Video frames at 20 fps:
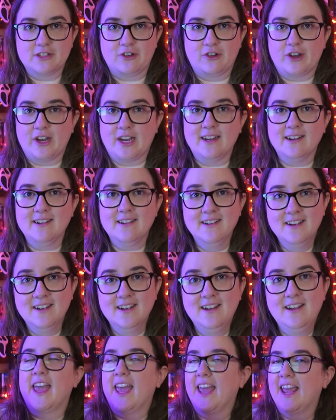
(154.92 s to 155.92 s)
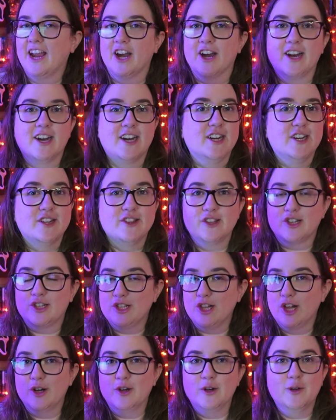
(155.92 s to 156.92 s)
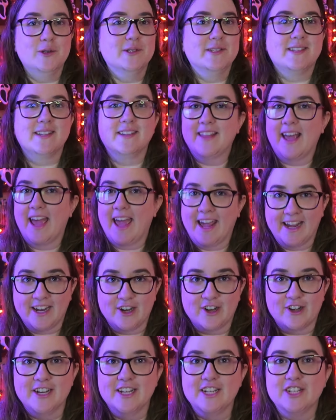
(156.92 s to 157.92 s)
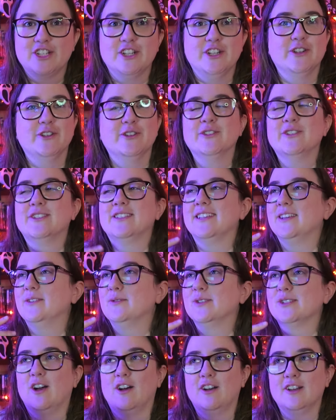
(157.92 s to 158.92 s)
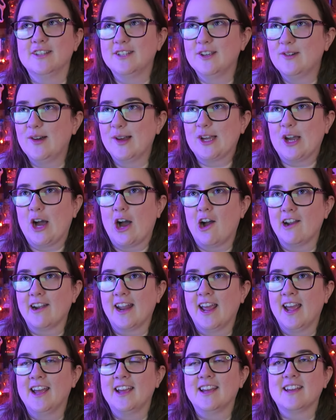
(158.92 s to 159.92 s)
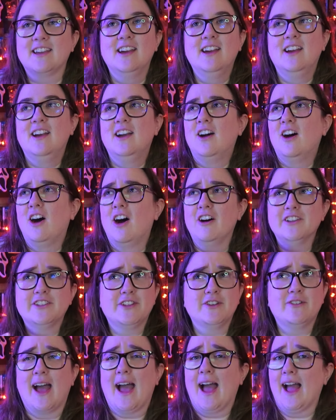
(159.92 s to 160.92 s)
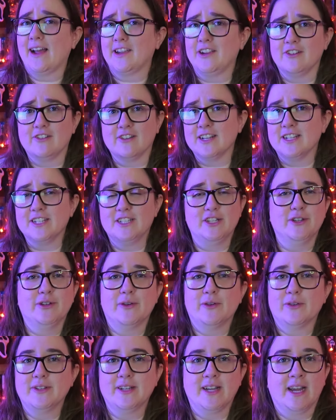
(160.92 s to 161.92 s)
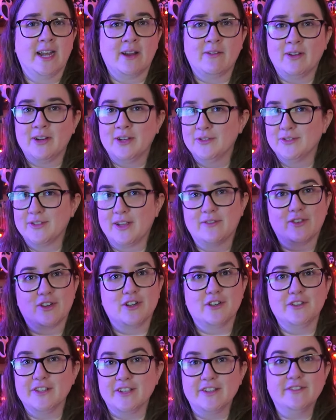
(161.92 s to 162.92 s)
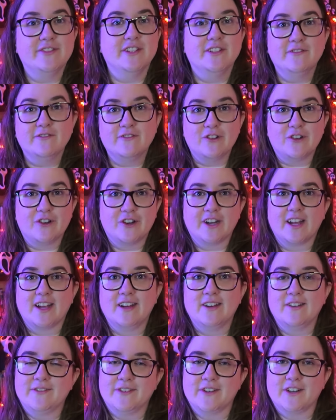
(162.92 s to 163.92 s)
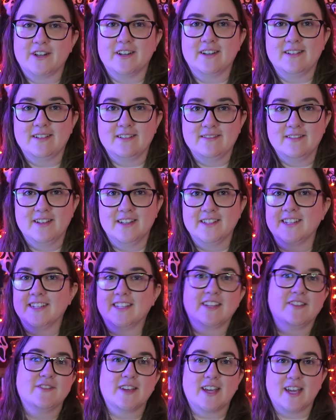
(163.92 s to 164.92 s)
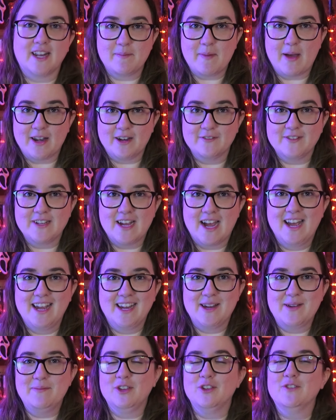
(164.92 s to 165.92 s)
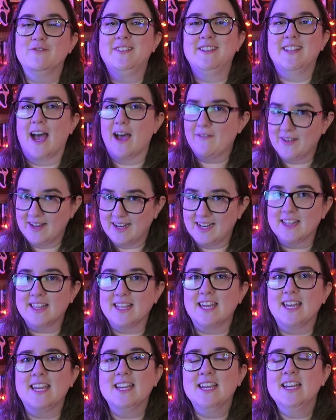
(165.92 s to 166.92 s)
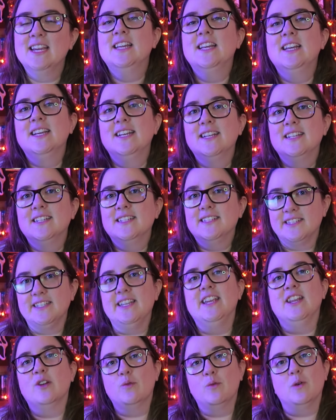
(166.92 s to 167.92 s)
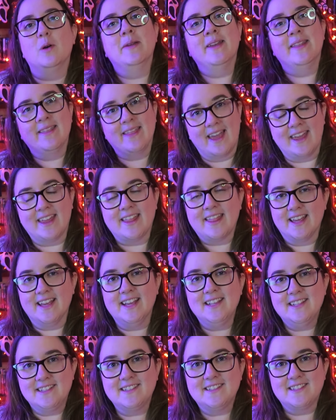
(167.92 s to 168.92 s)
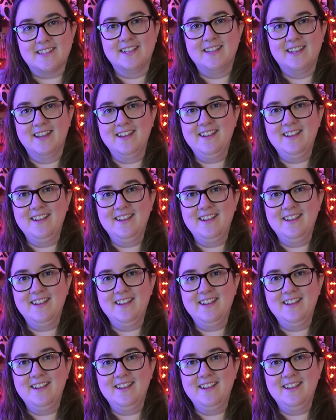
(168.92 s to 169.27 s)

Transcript: screen. The hair, the clothes, the anger issues, it was also iconic. Also accurate too, to anyone who's ever lived in Florida for a significant amount of time. You've definitely seen a woman like this.